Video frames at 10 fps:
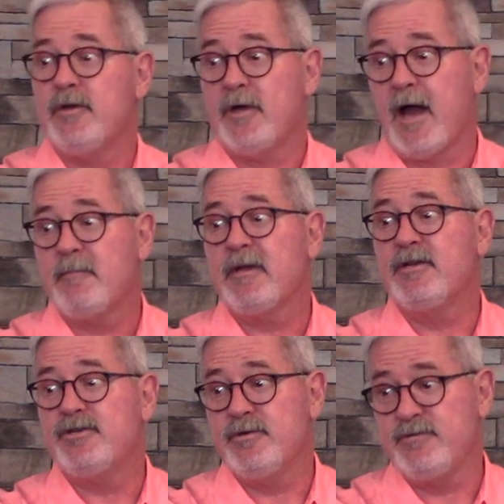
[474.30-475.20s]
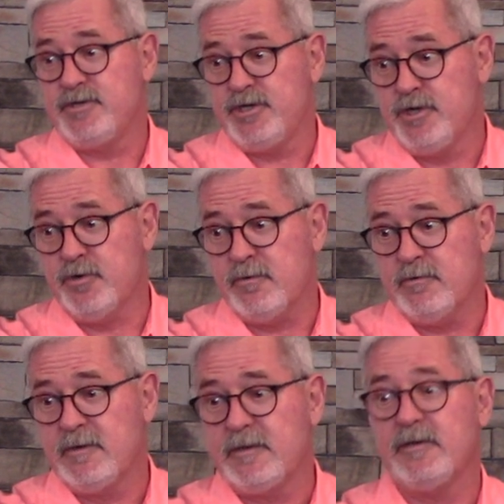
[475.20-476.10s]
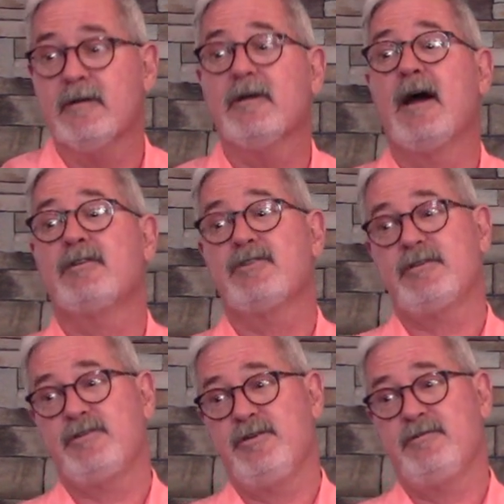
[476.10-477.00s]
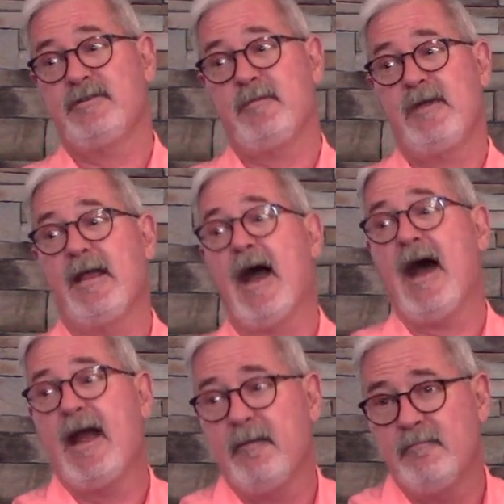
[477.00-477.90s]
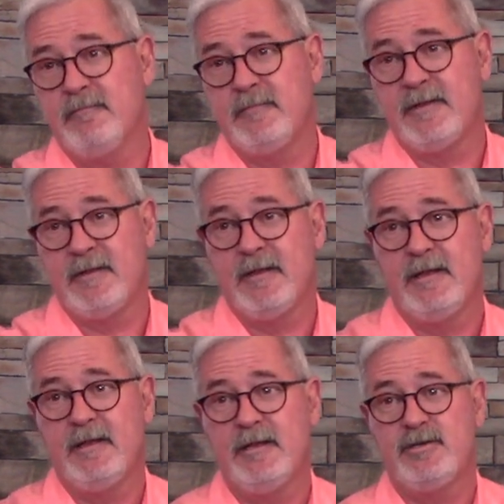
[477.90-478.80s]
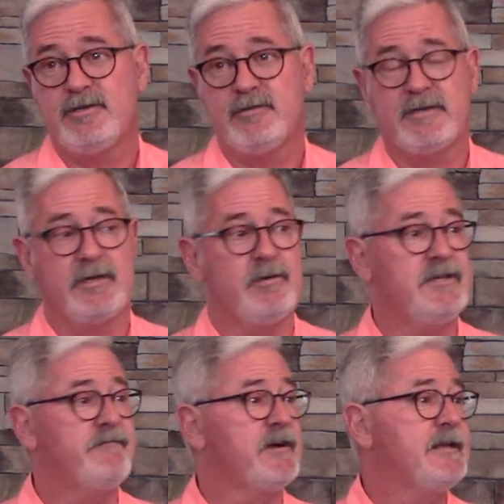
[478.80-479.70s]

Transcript: I'm going to choose you. You're not just choosing me. I'm choosing you. He's very